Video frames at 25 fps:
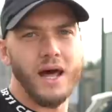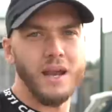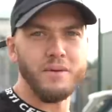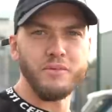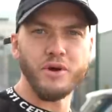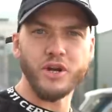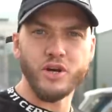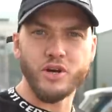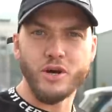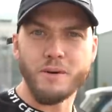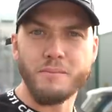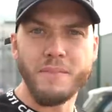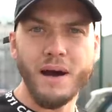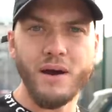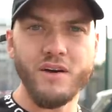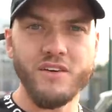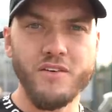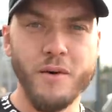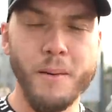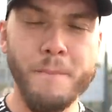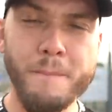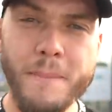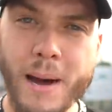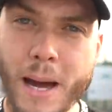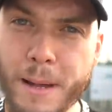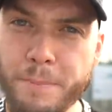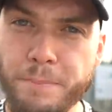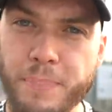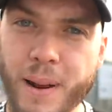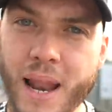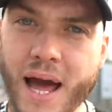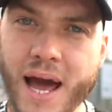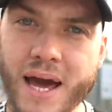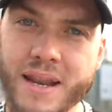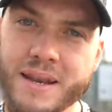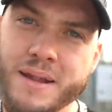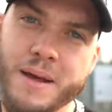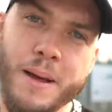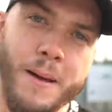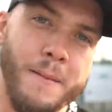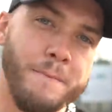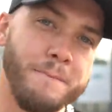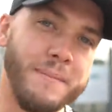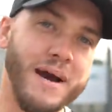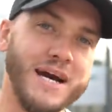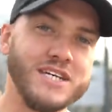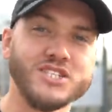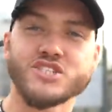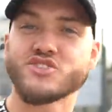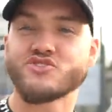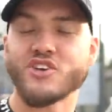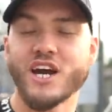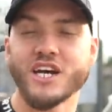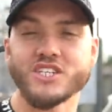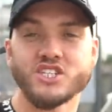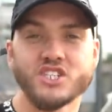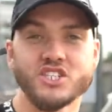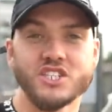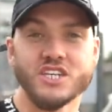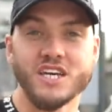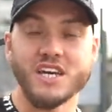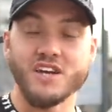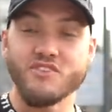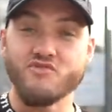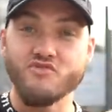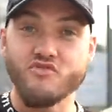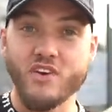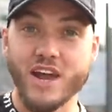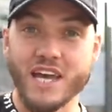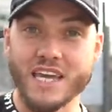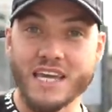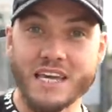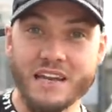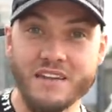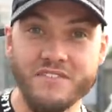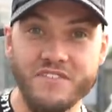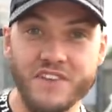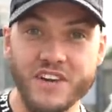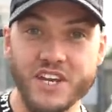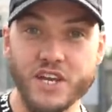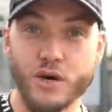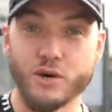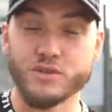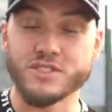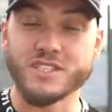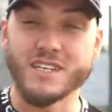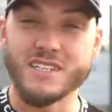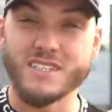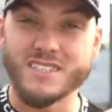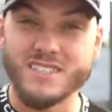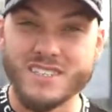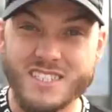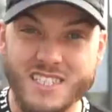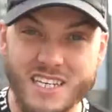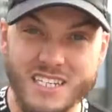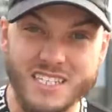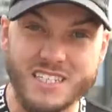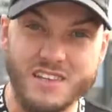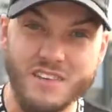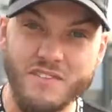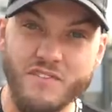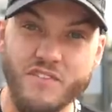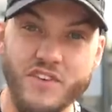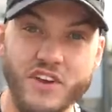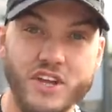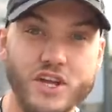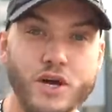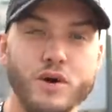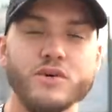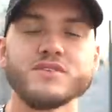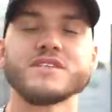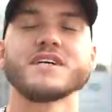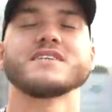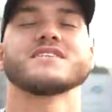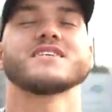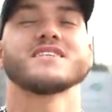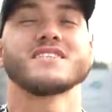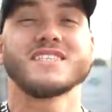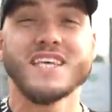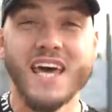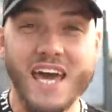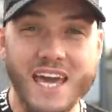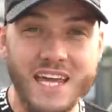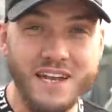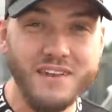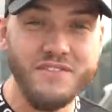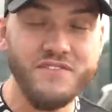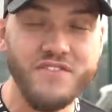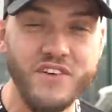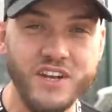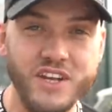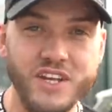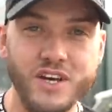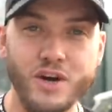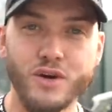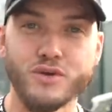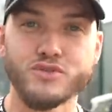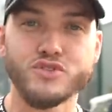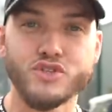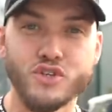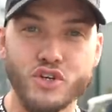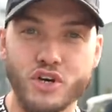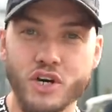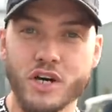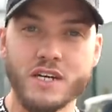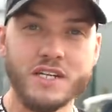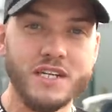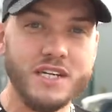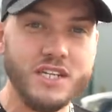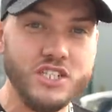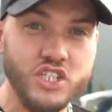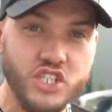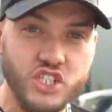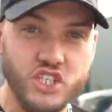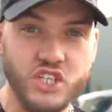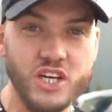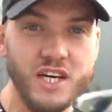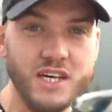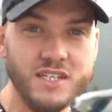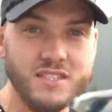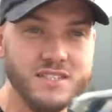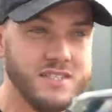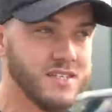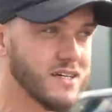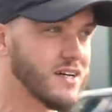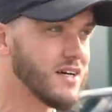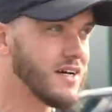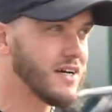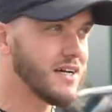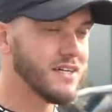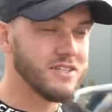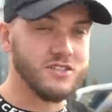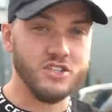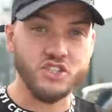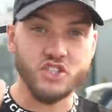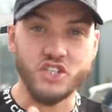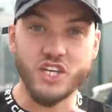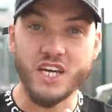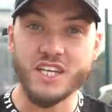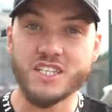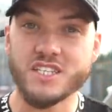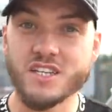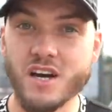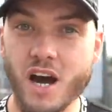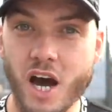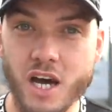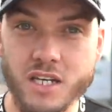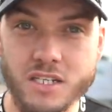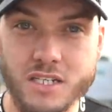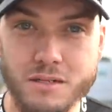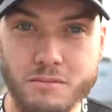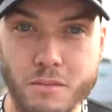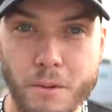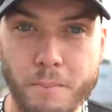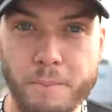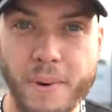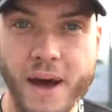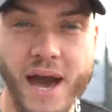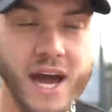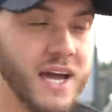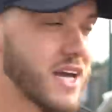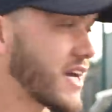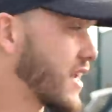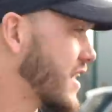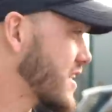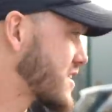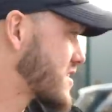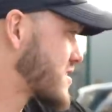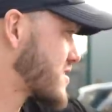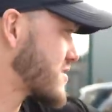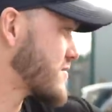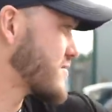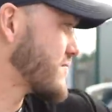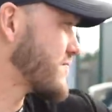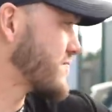and I'm gonna come back with a mad plan, mad strategy, regular videos, consistent videos, entertaining videos, good shit. The GTR is coming back and it's